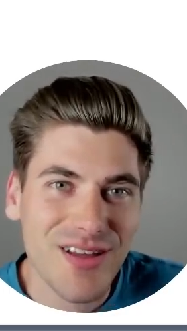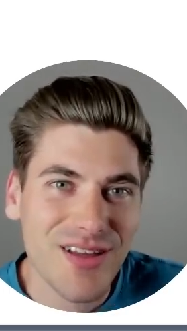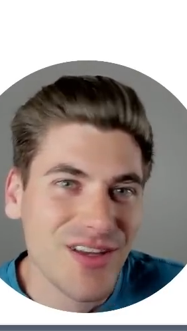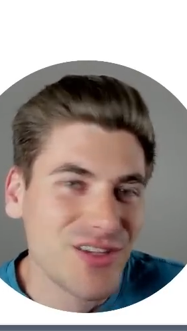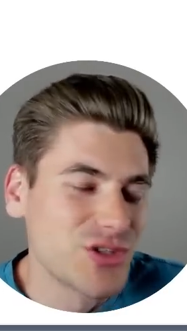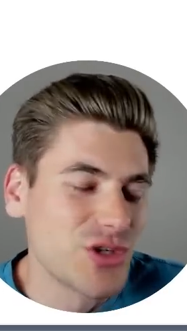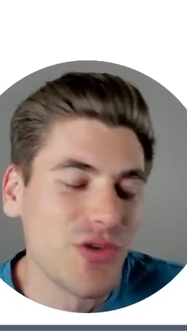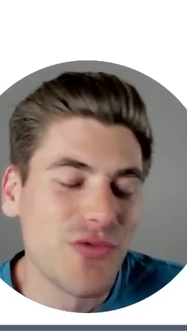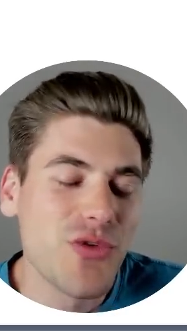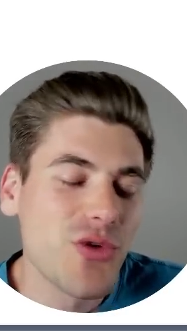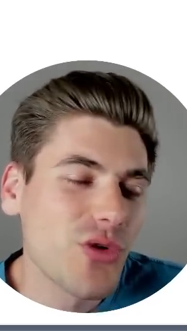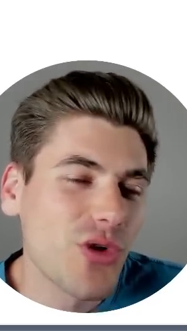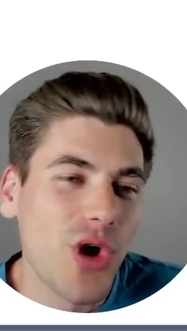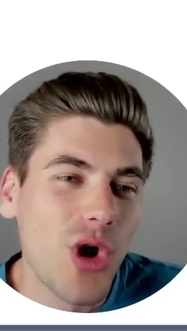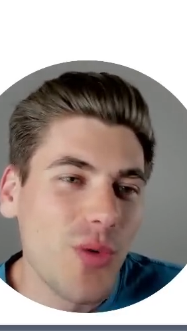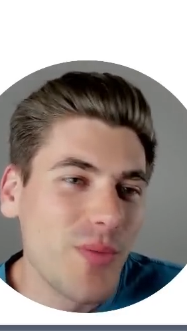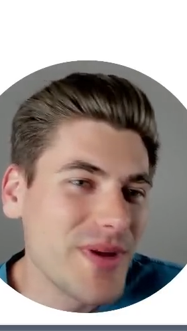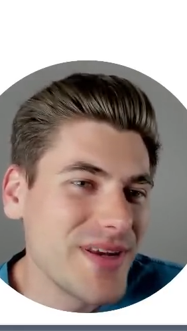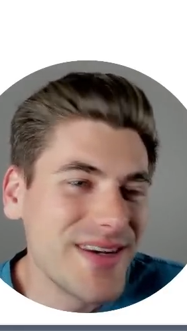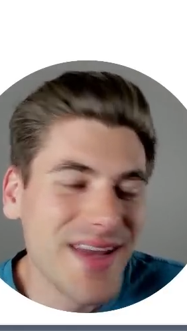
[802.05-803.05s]
So if you were
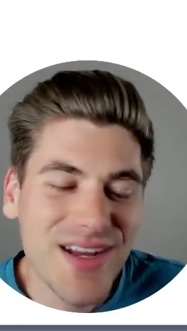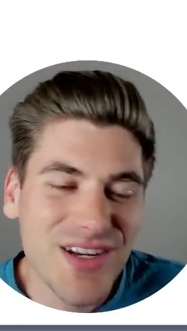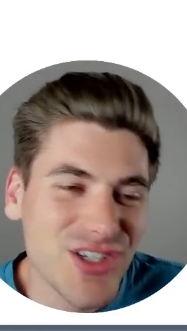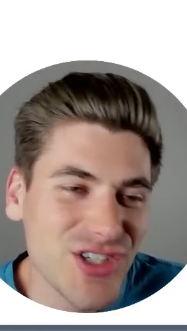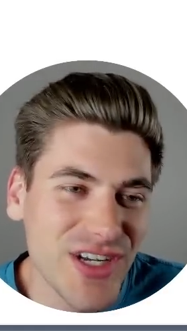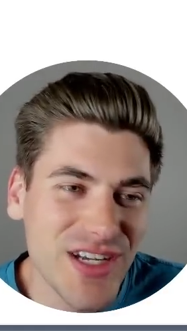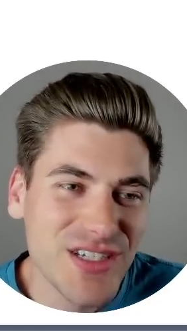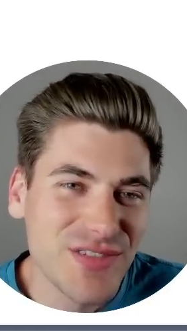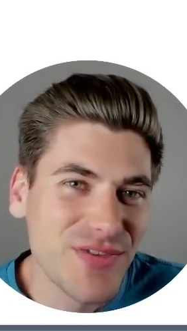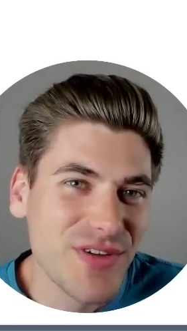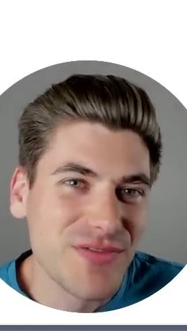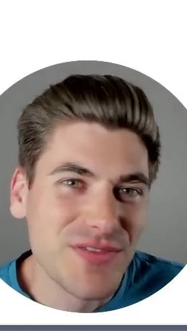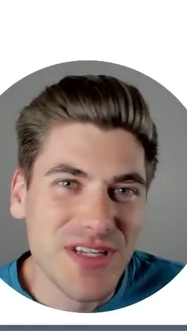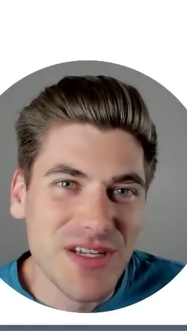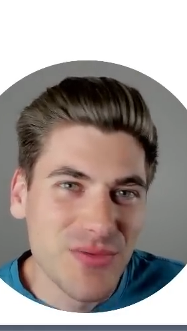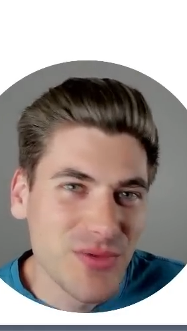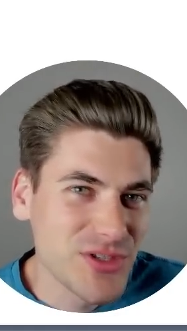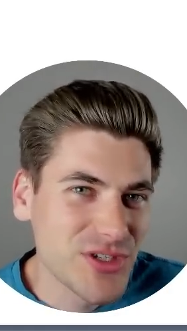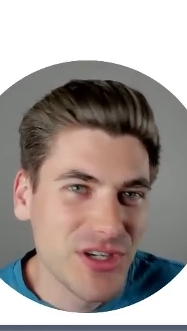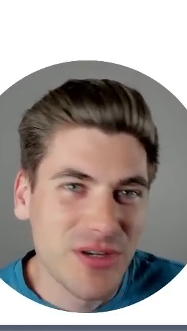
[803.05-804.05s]
hoping Next.js fifteen
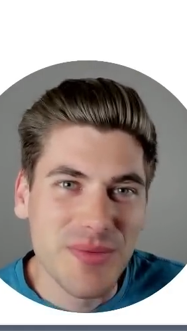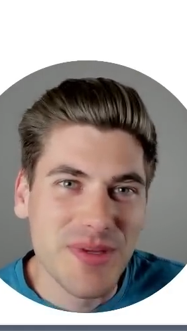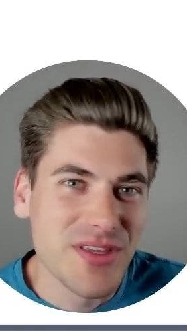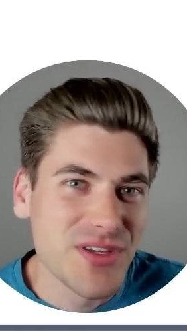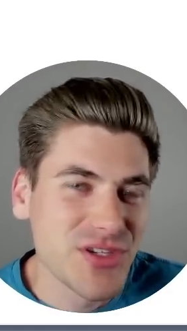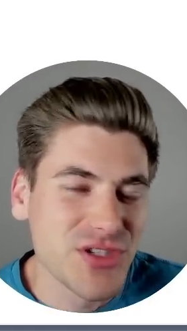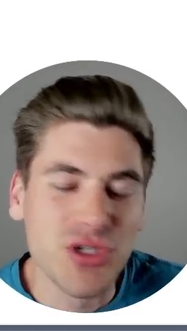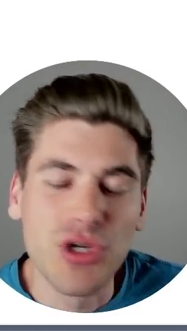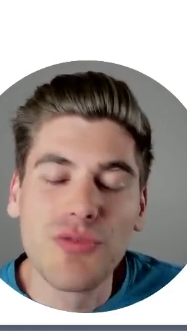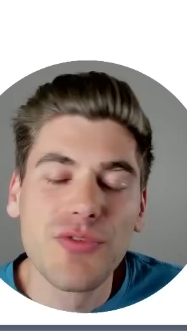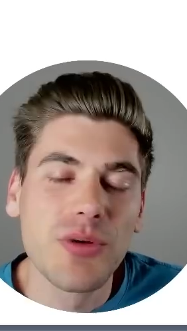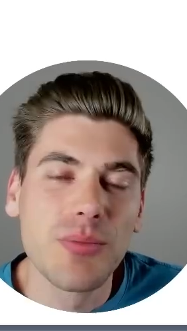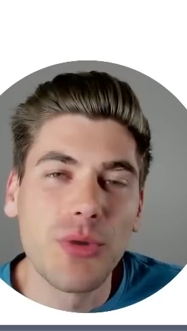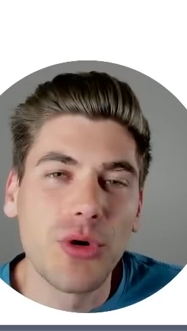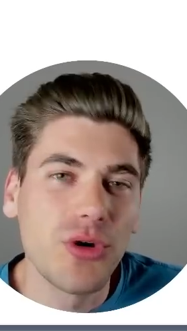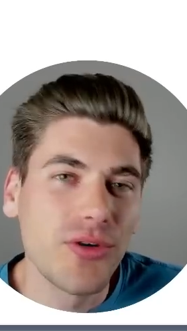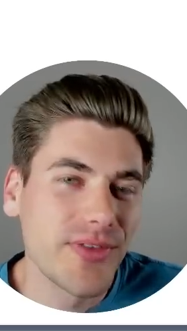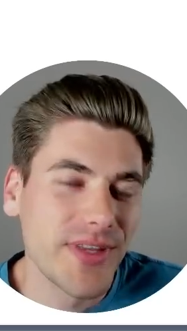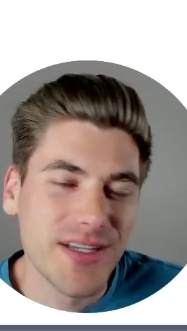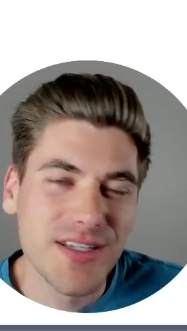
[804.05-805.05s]
was going to be the silver
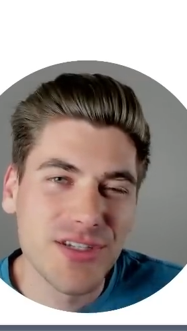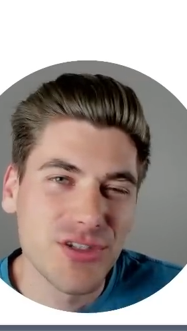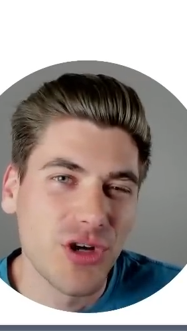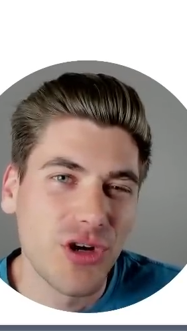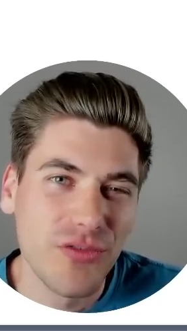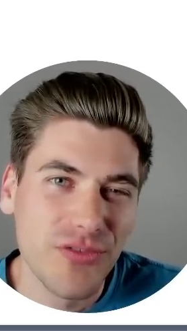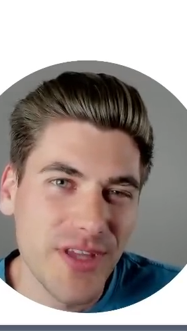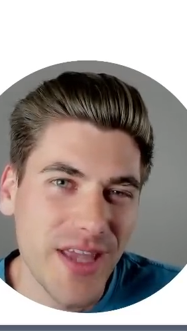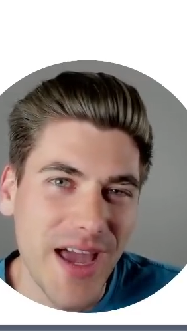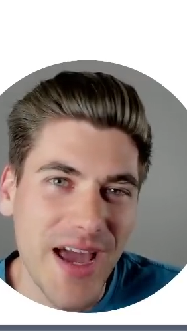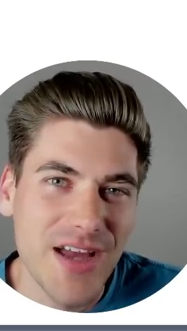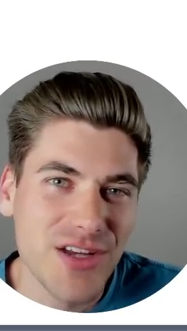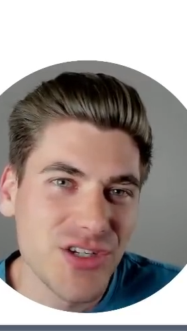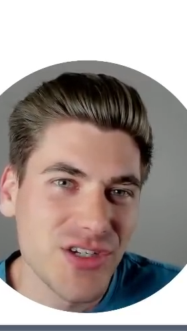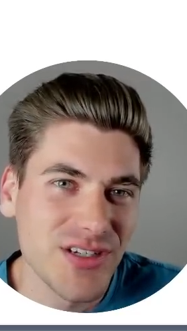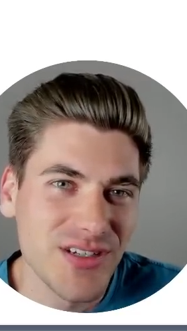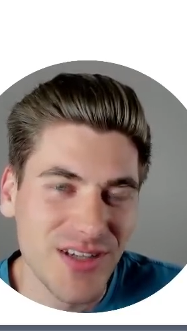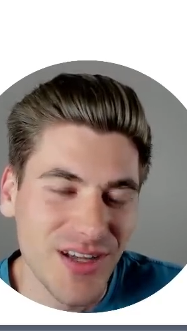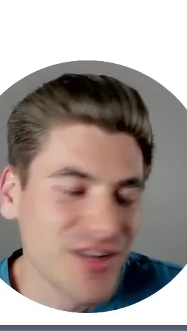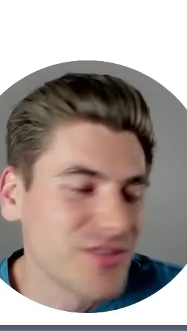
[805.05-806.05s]
bullet that solved
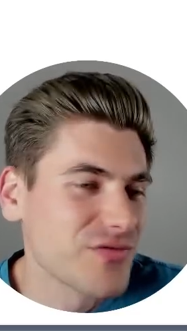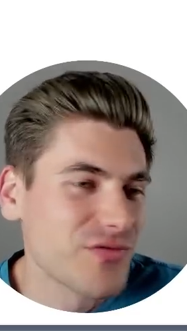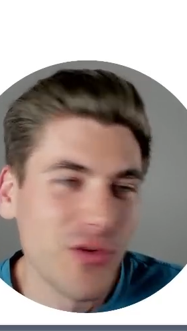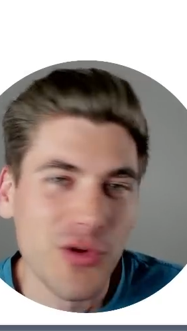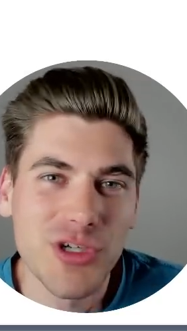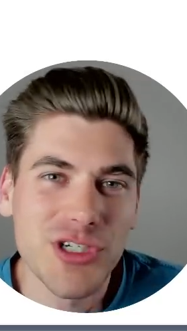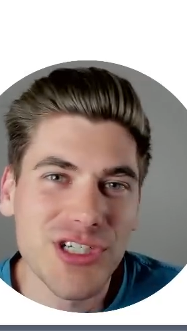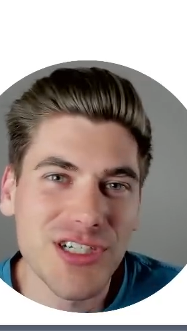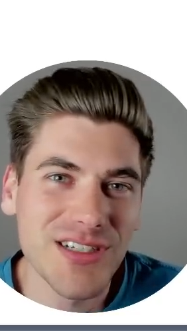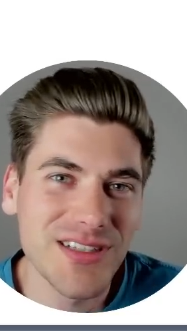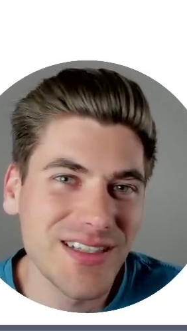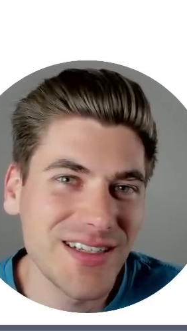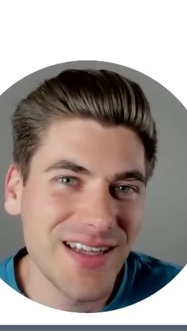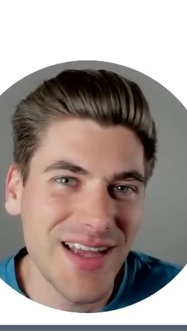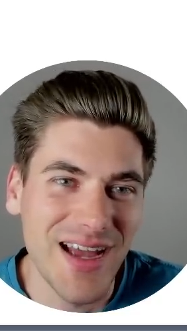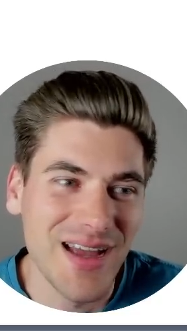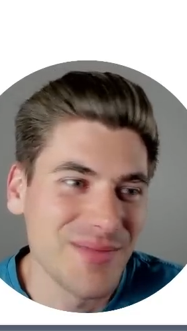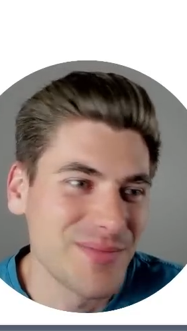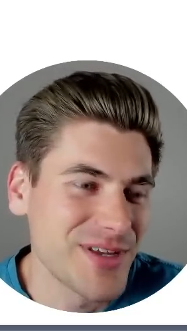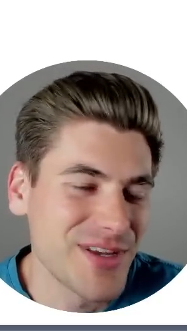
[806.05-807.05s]
caching, unfortunately,
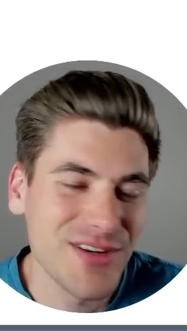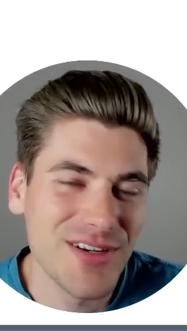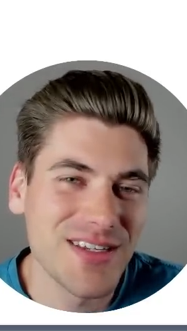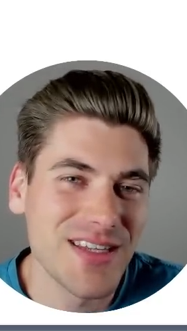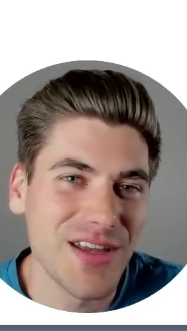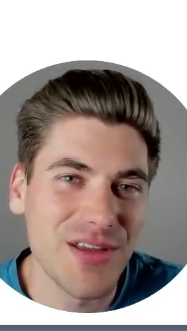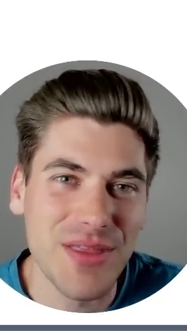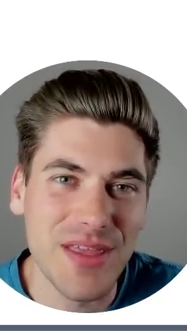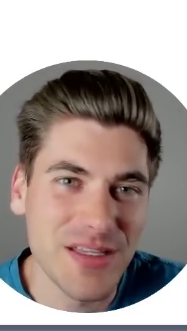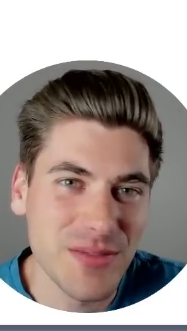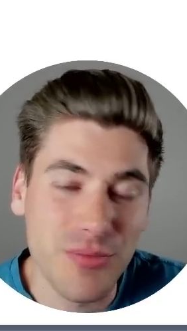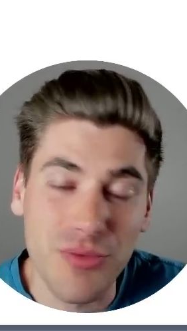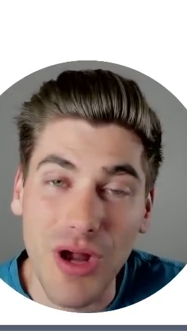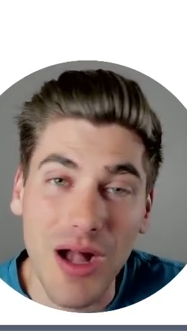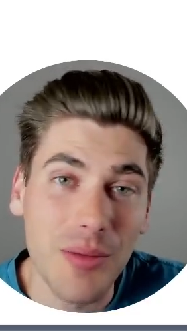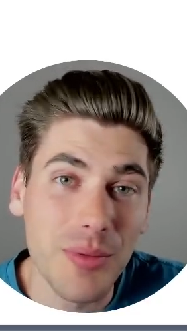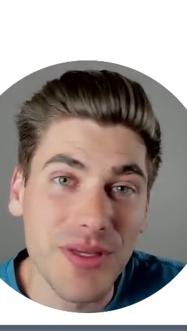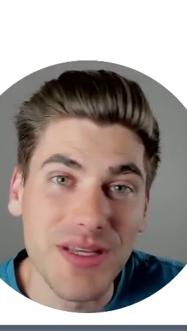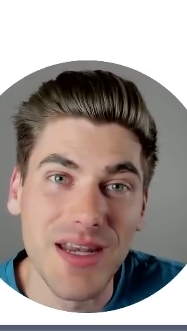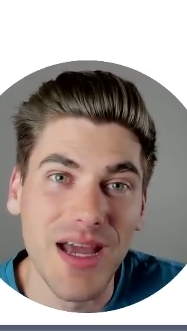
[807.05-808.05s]
I'm here to tell you that's
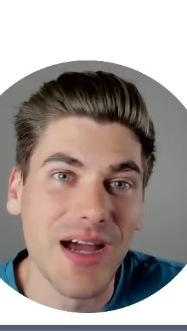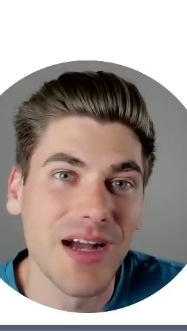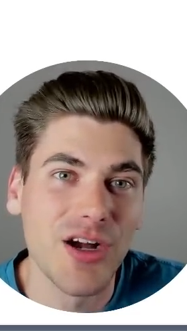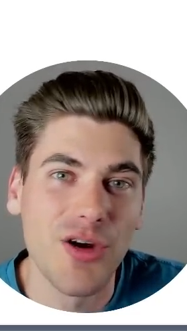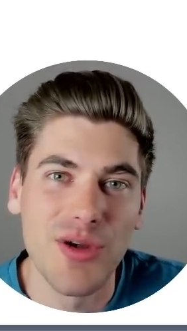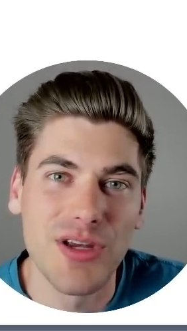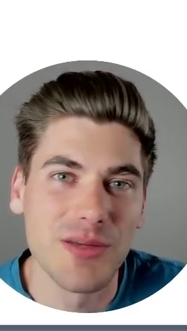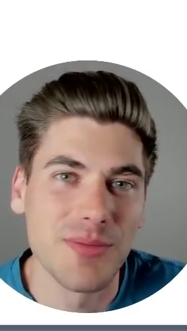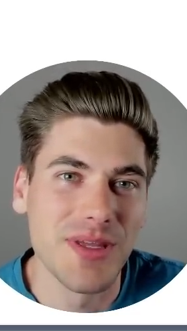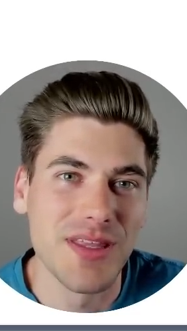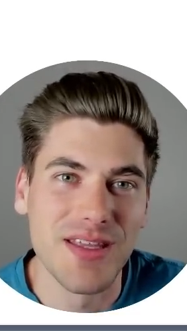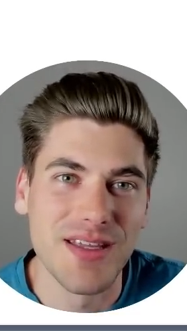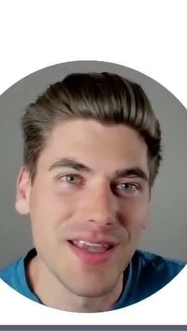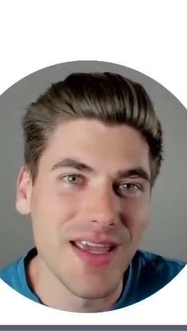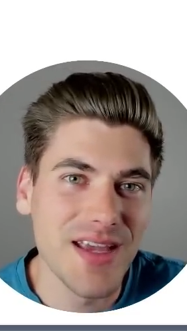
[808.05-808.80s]
probably not going to be the case.